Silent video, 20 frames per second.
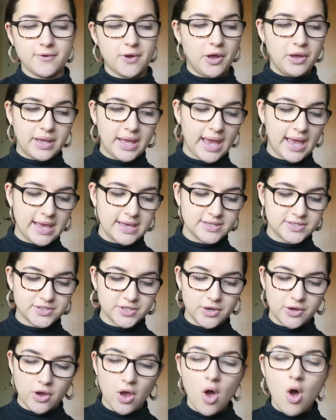Okay,
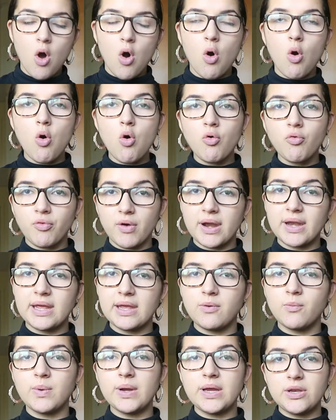so
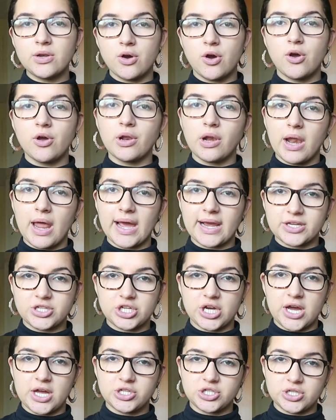already we know like
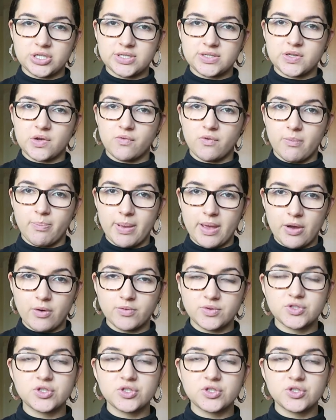charges repel.